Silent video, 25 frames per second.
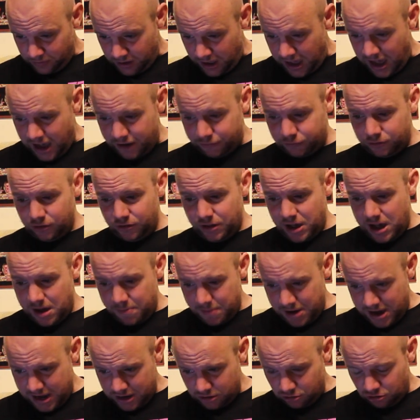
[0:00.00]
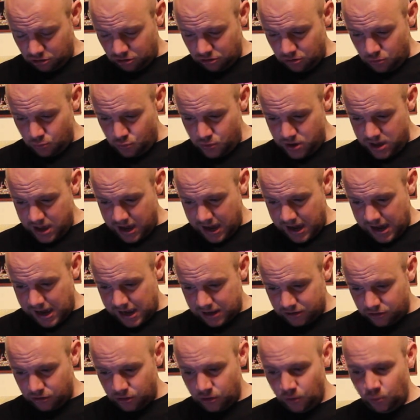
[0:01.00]
after that match, we
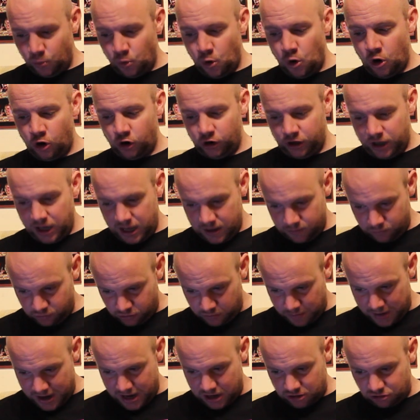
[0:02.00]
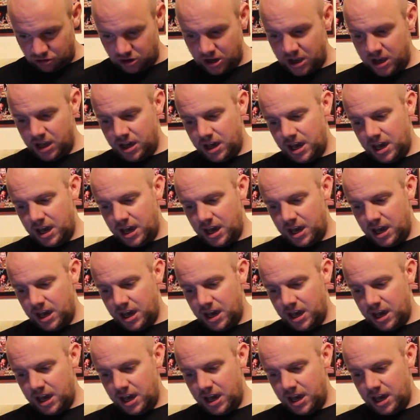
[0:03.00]
had the War Games match.